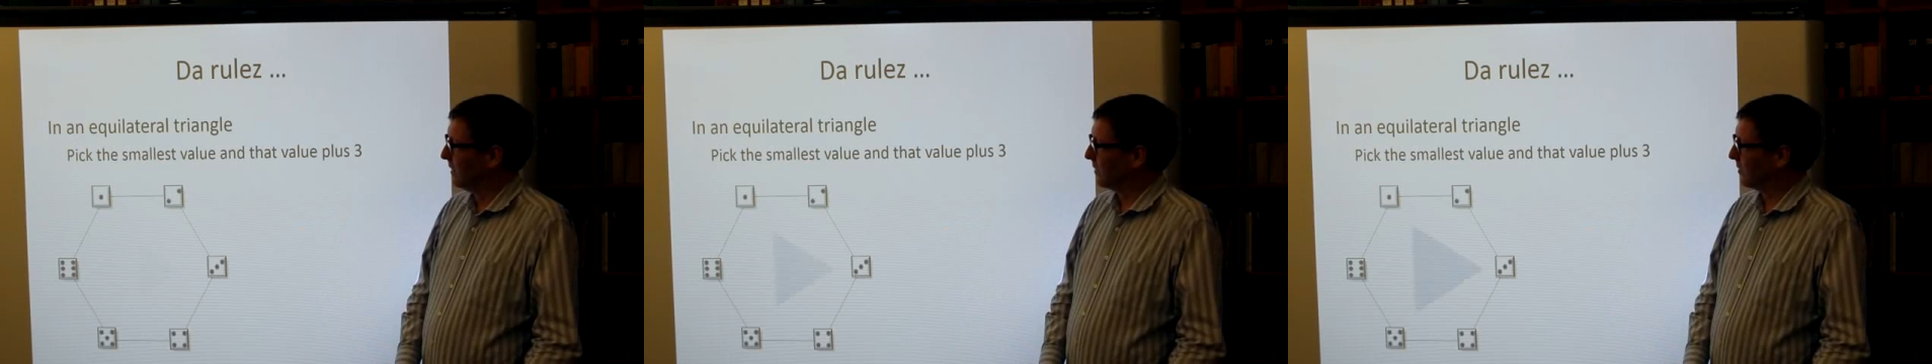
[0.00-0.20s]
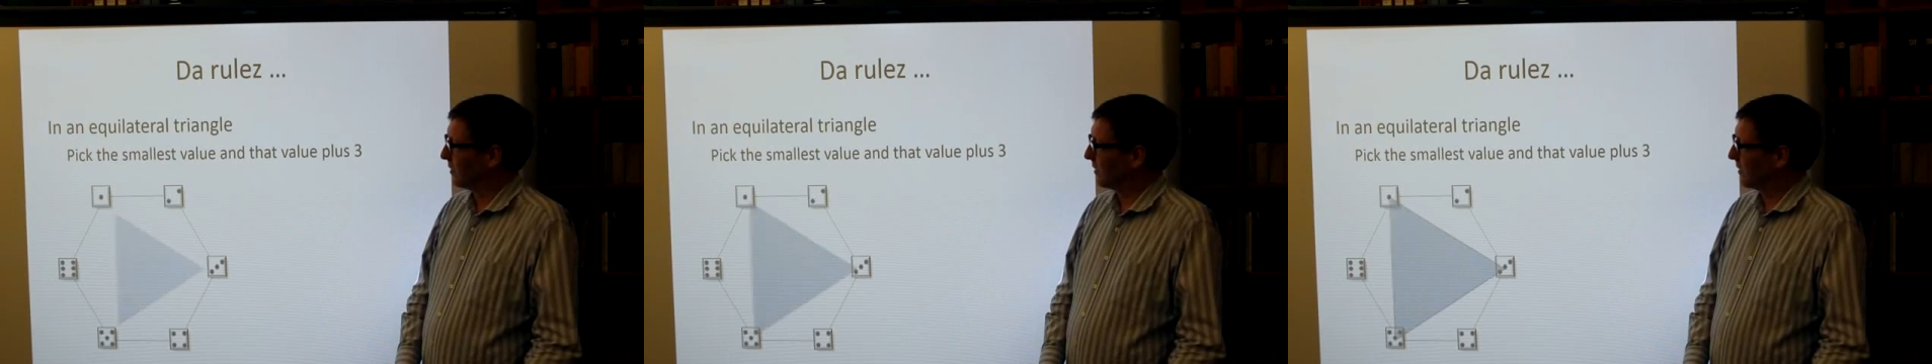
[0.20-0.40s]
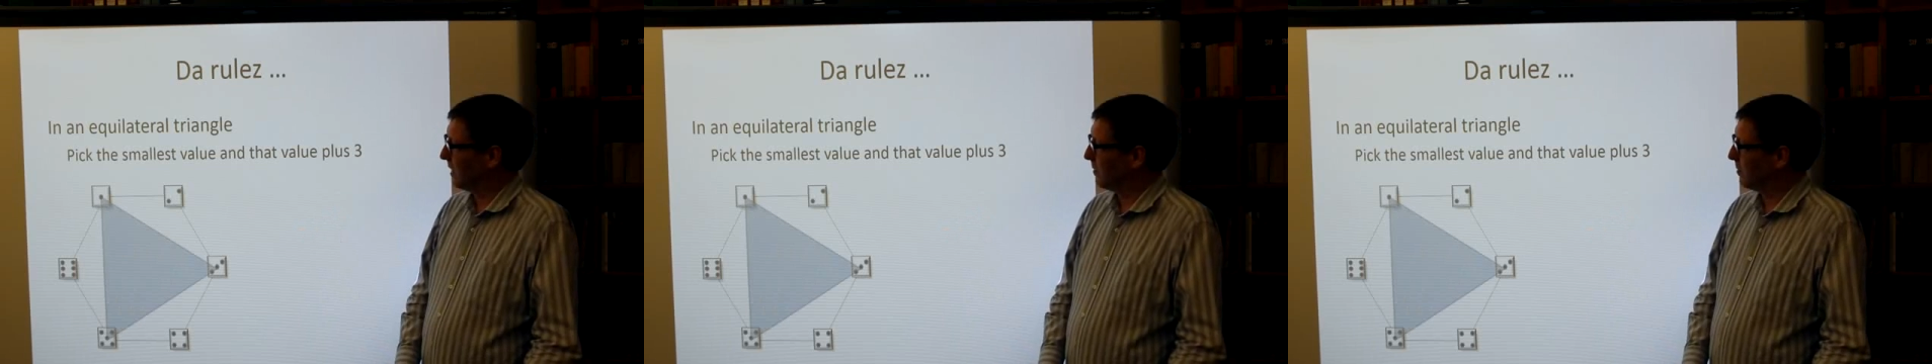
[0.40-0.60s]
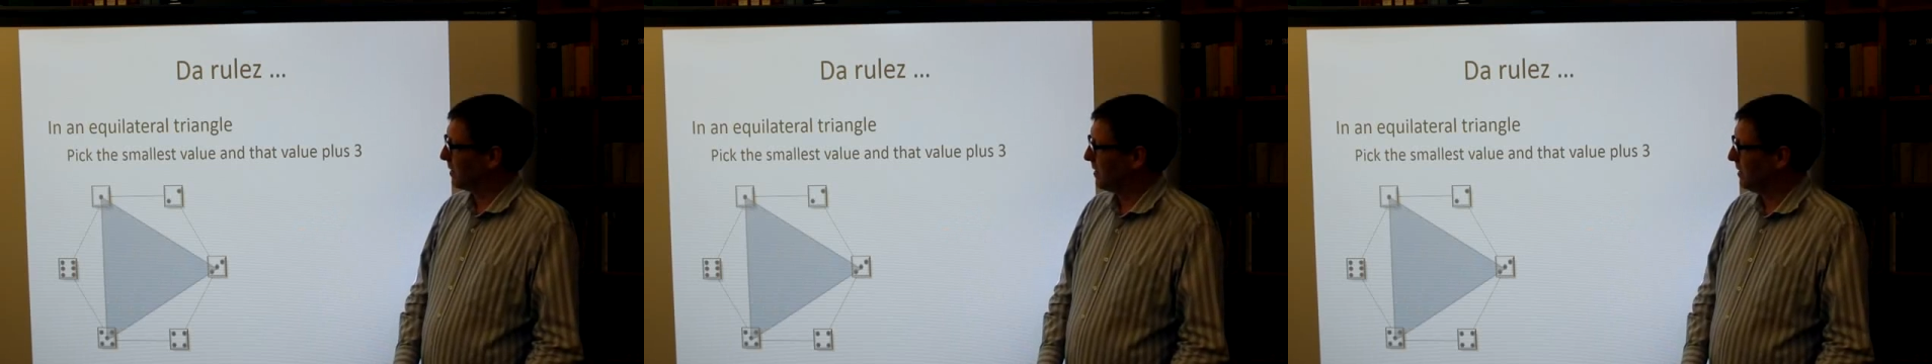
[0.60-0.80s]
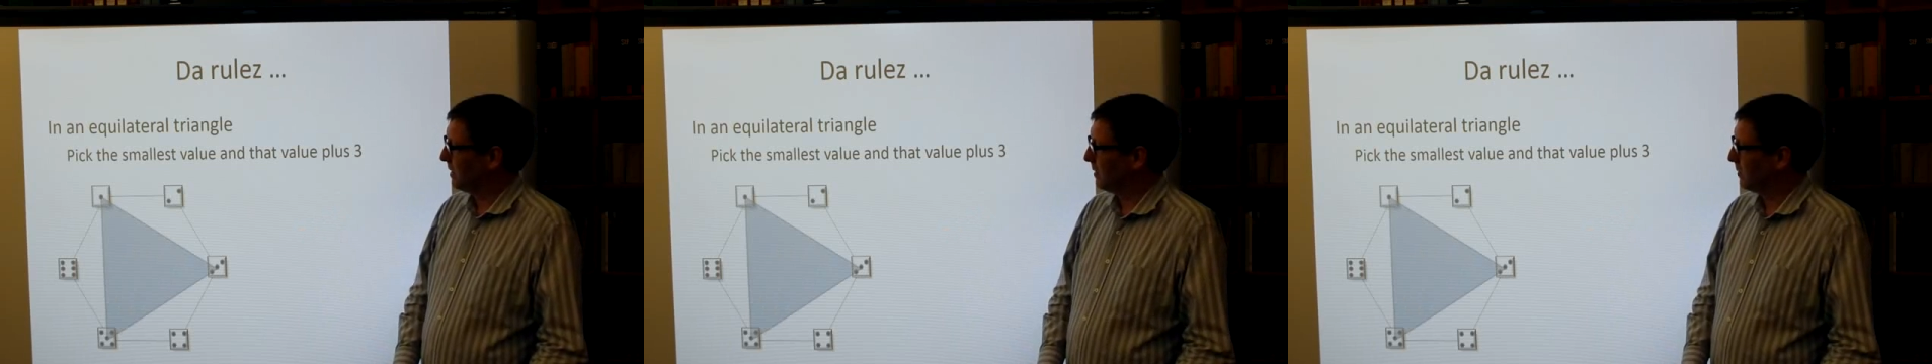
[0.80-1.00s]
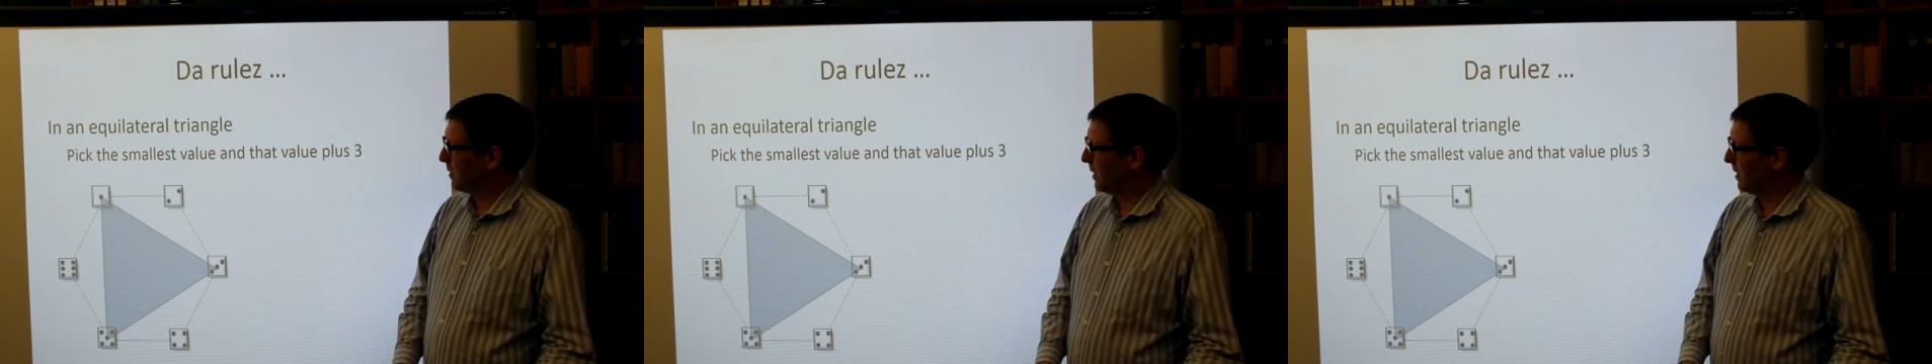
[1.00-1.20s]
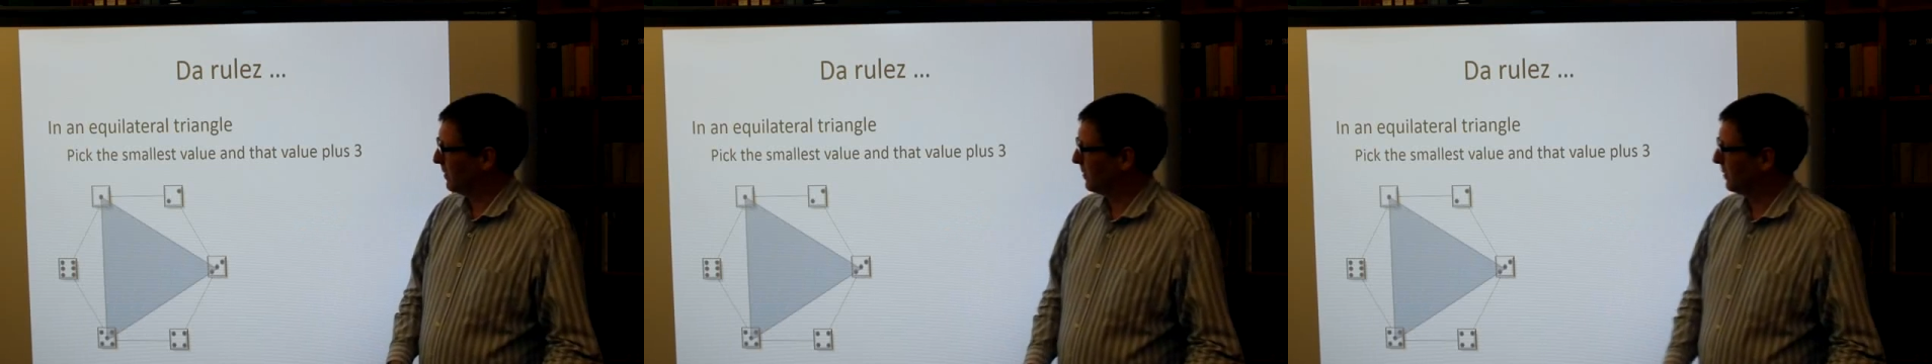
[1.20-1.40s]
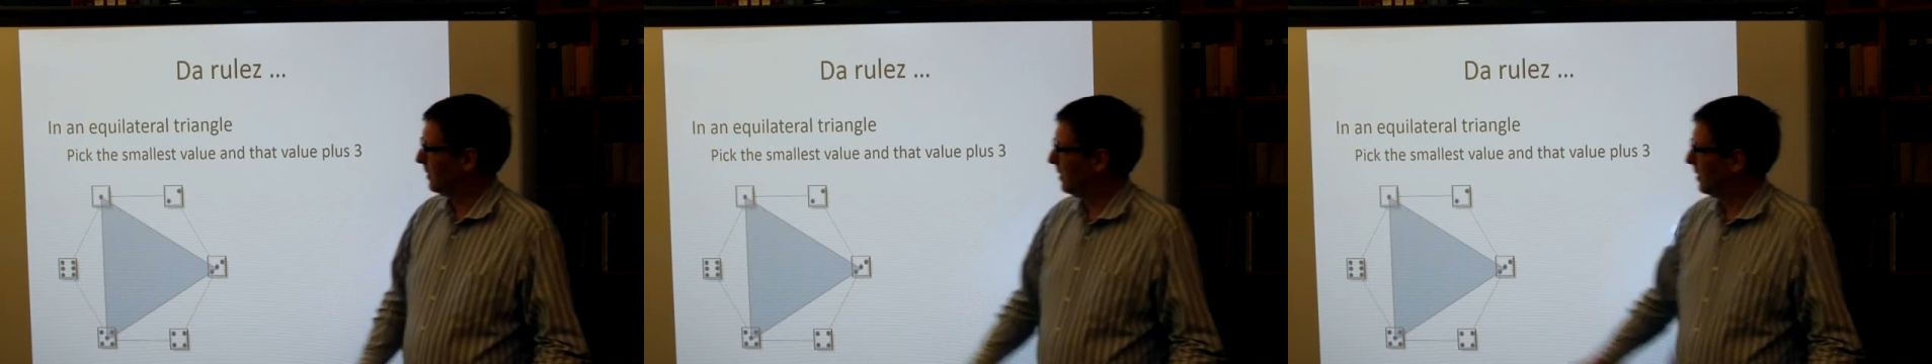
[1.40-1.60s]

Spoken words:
So example here we have